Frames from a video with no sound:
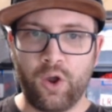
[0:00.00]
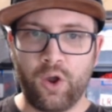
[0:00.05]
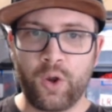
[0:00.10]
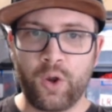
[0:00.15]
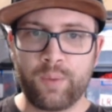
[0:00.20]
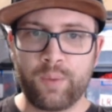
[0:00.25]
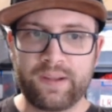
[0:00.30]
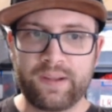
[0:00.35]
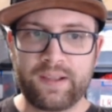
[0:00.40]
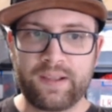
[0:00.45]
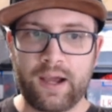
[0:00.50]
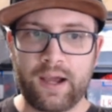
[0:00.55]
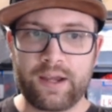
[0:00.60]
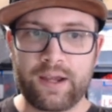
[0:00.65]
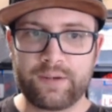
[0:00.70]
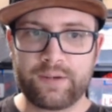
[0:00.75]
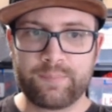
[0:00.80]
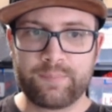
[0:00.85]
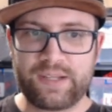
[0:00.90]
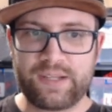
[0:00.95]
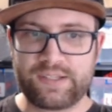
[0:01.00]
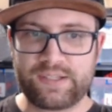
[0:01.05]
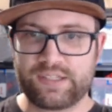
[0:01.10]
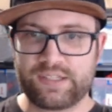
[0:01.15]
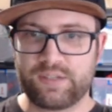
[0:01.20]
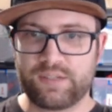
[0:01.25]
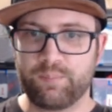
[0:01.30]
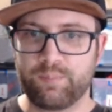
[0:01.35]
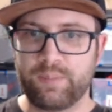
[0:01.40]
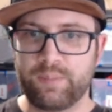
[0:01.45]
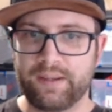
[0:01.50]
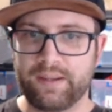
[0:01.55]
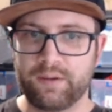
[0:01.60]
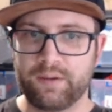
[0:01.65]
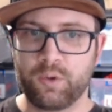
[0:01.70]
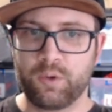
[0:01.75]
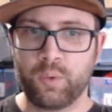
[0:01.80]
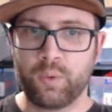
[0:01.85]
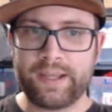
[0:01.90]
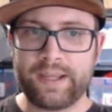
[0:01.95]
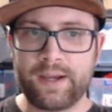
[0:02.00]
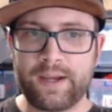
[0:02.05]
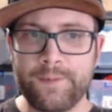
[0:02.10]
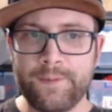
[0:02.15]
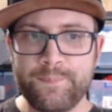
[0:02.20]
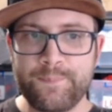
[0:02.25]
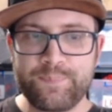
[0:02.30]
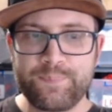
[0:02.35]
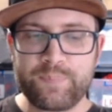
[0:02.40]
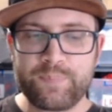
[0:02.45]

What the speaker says: home and garden because it's a bit quicker.